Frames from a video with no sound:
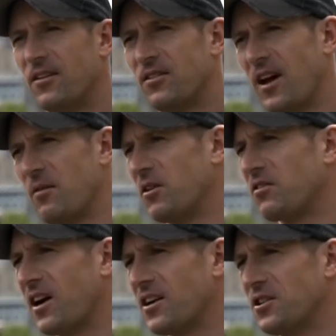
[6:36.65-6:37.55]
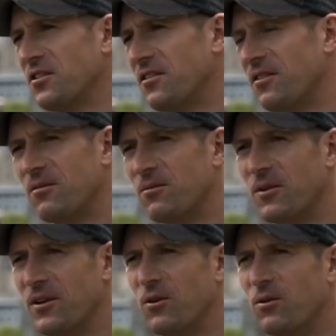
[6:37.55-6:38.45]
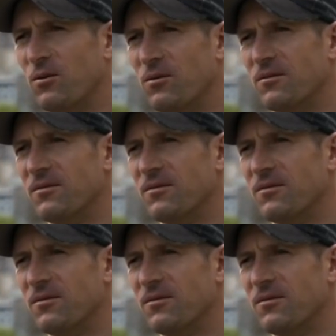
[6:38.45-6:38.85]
same discussions that we all